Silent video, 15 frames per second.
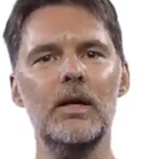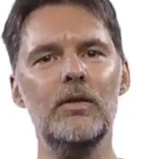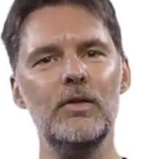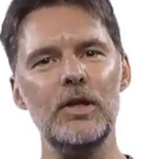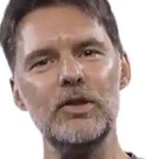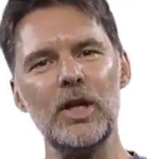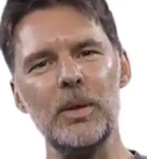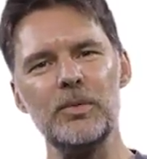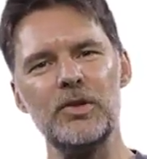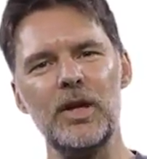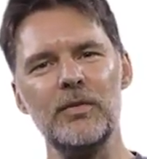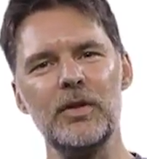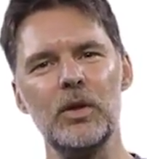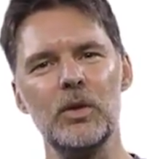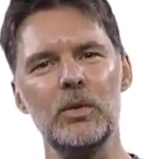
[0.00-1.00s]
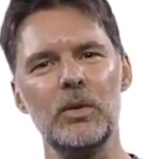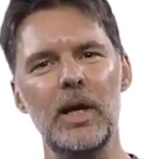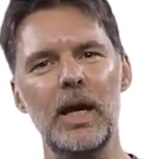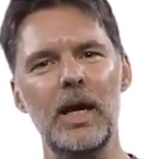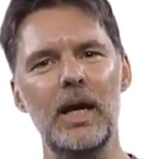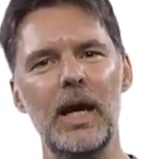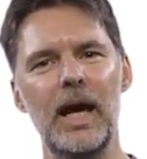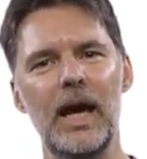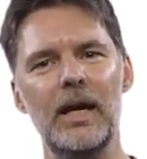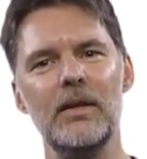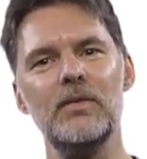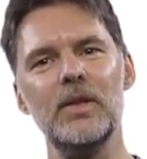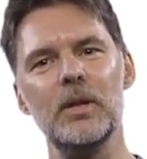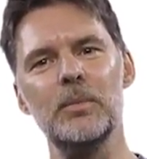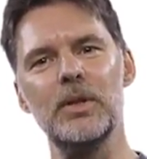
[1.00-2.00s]
C Sharp 7.0
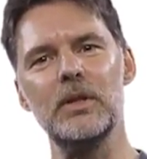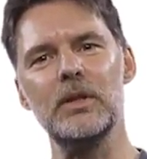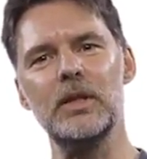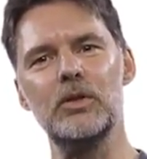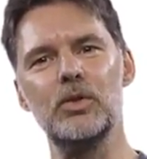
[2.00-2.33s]
added the ability